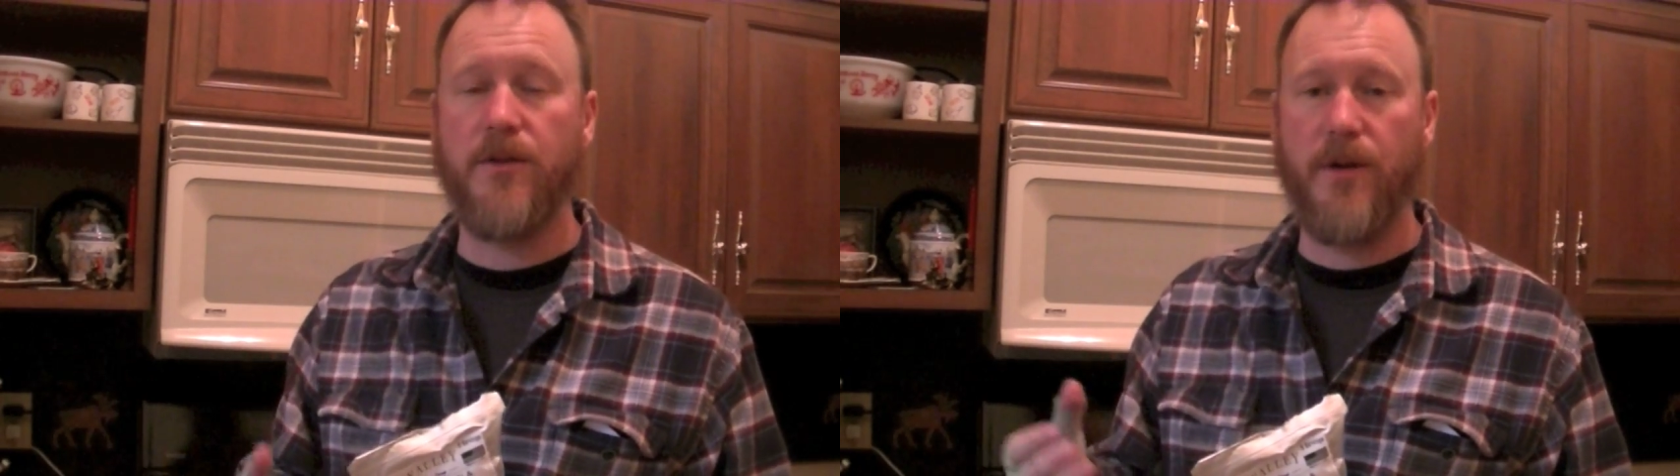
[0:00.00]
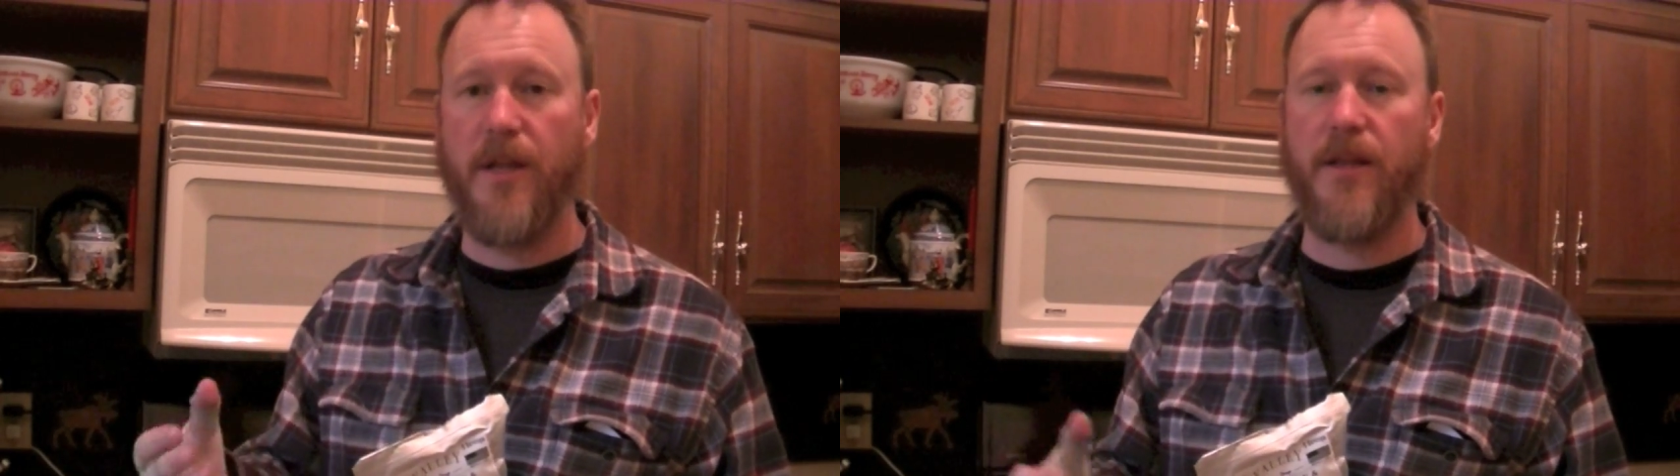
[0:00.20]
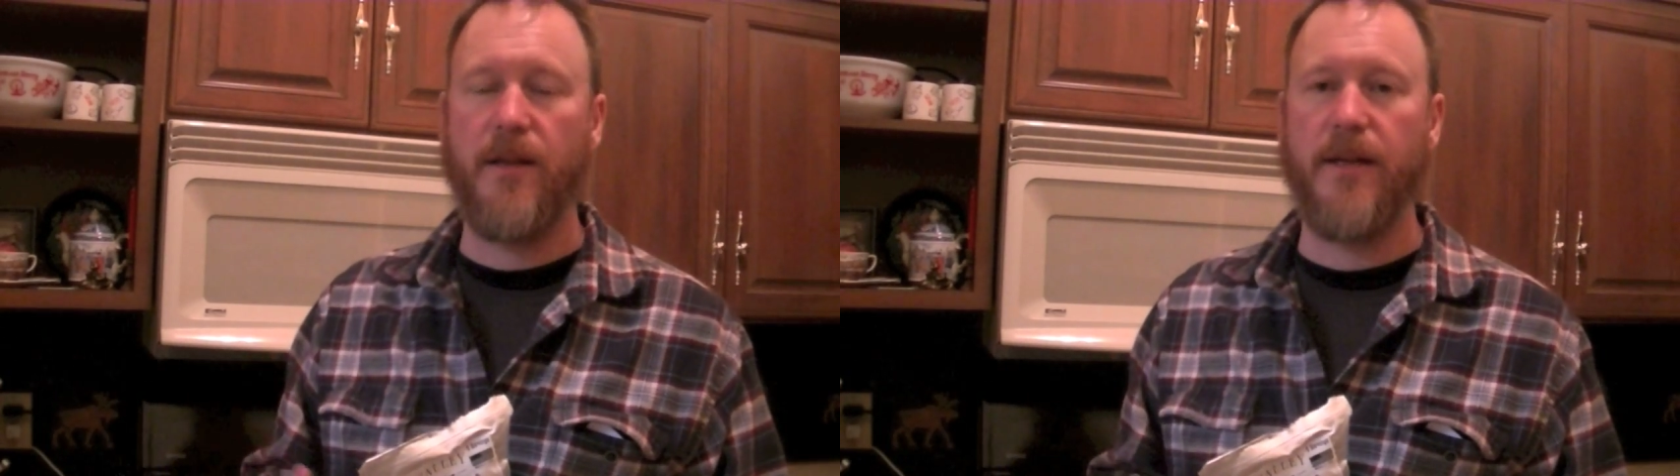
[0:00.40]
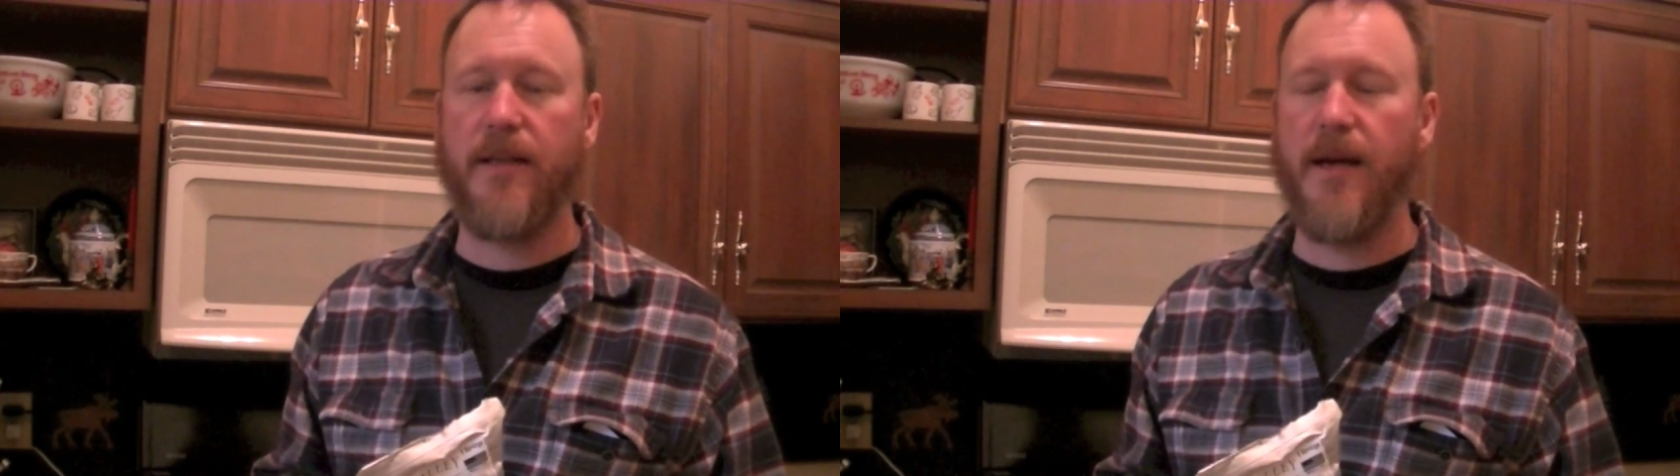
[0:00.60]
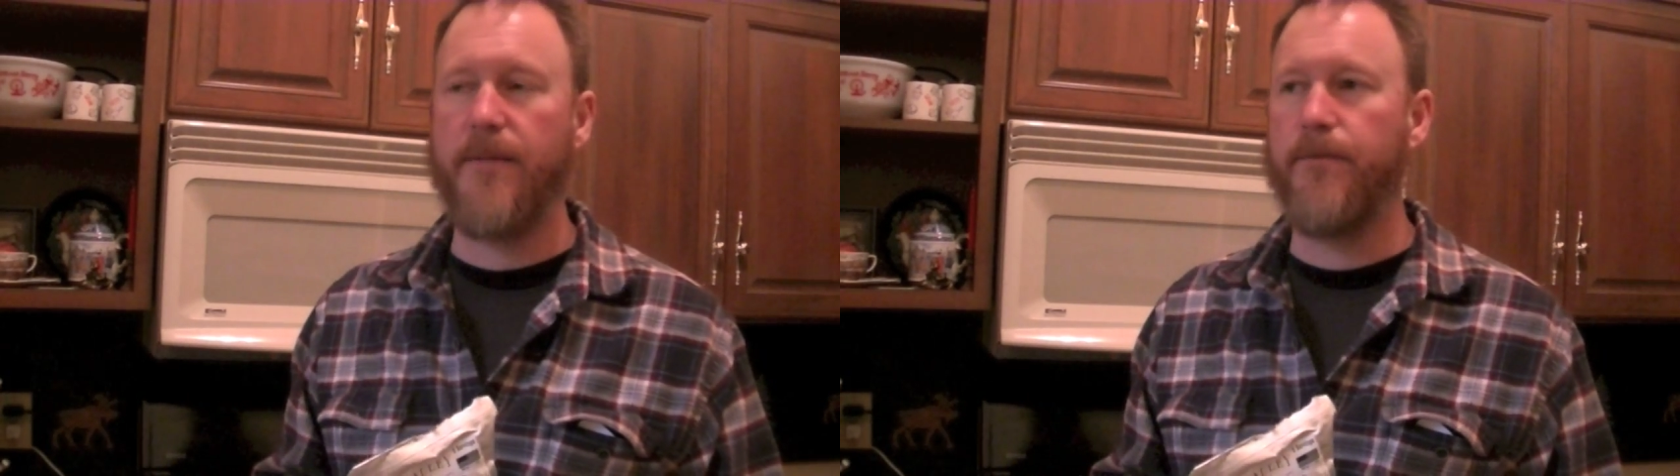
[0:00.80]
or anything like
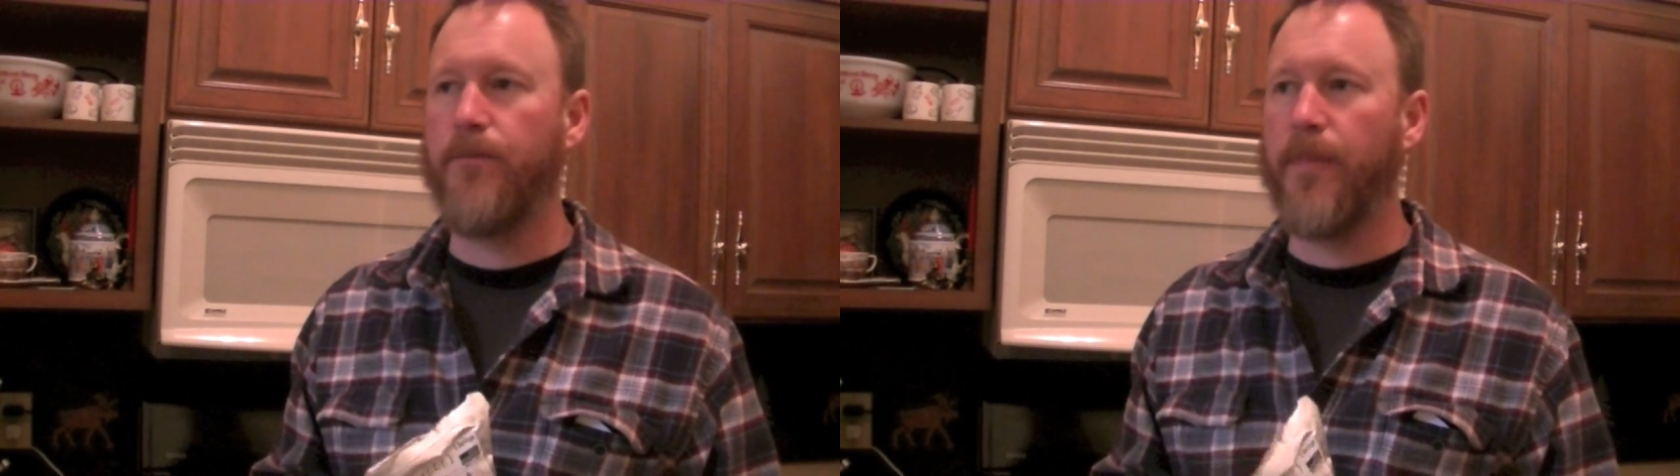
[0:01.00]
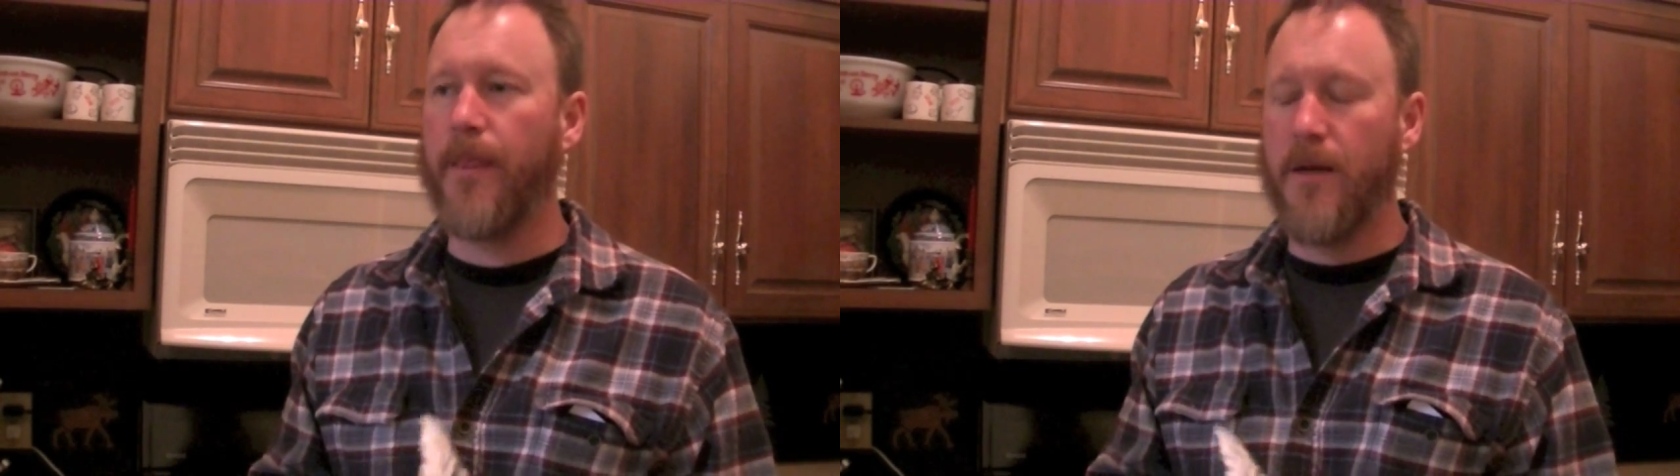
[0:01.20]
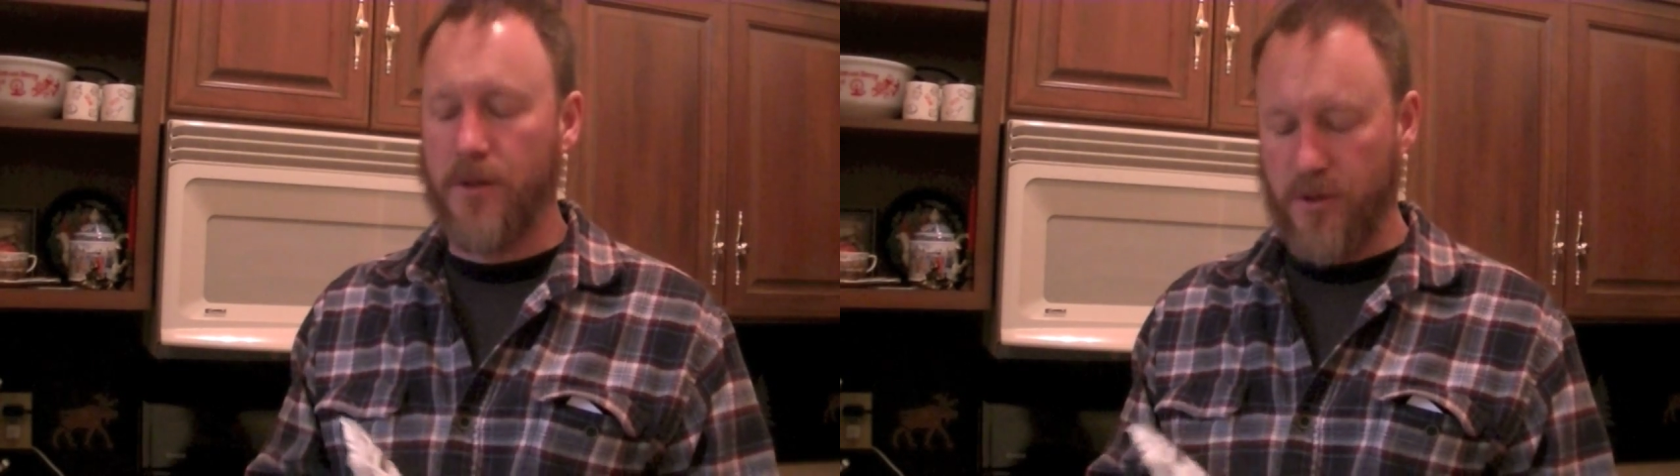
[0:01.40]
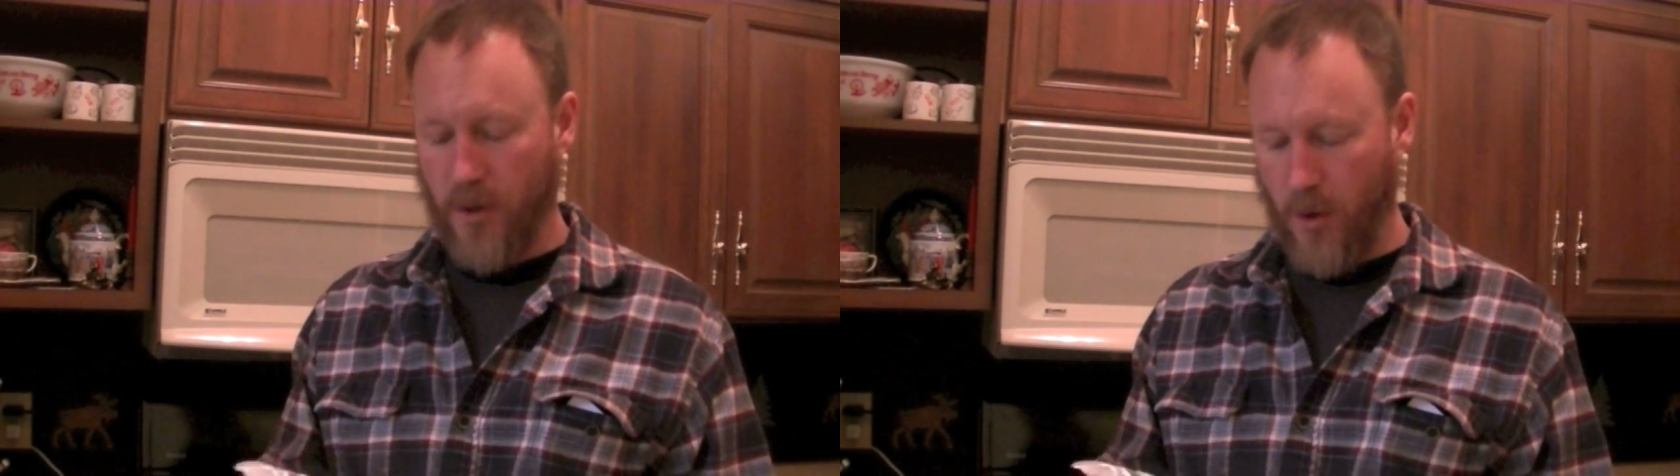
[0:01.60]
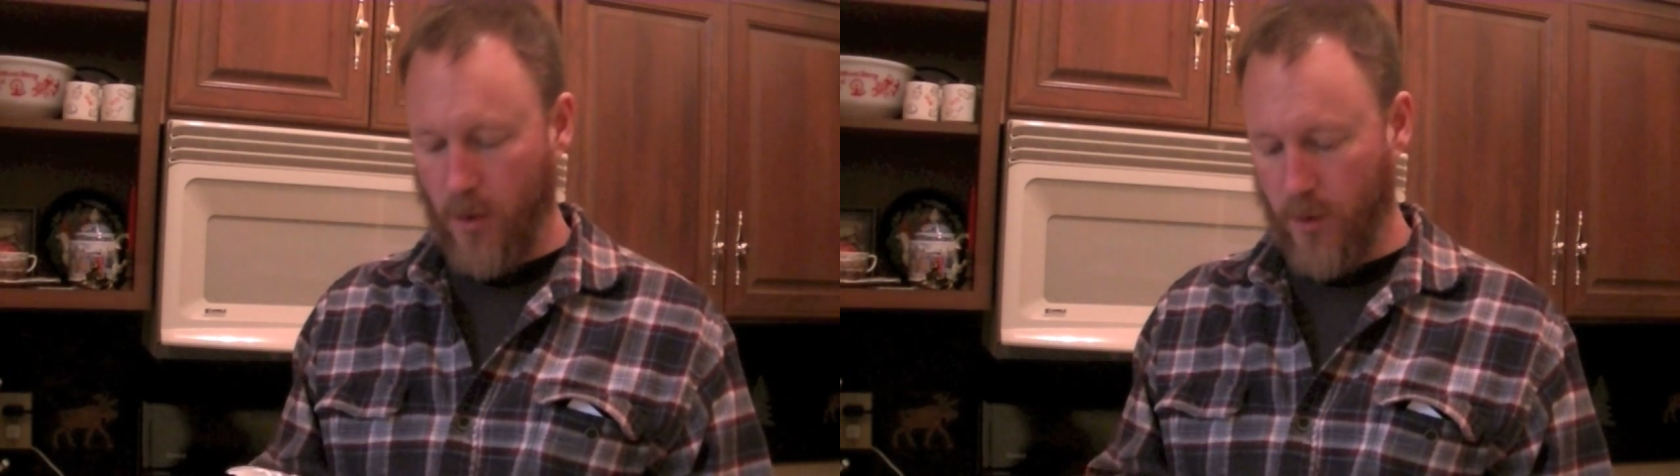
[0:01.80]
that.
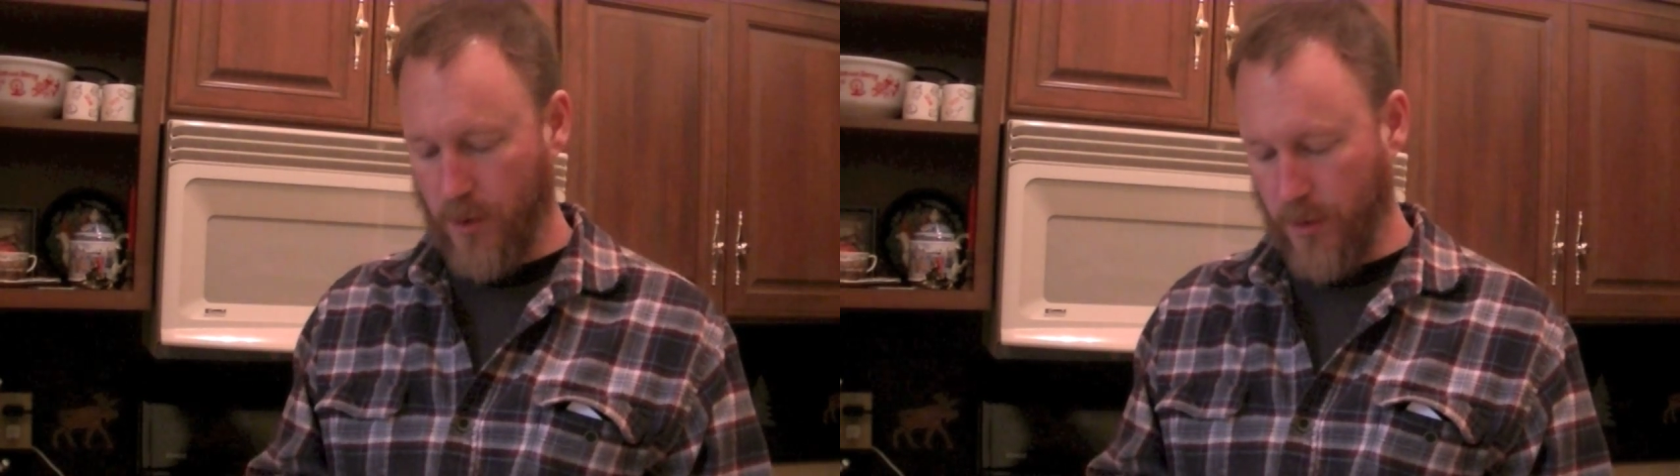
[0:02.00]
So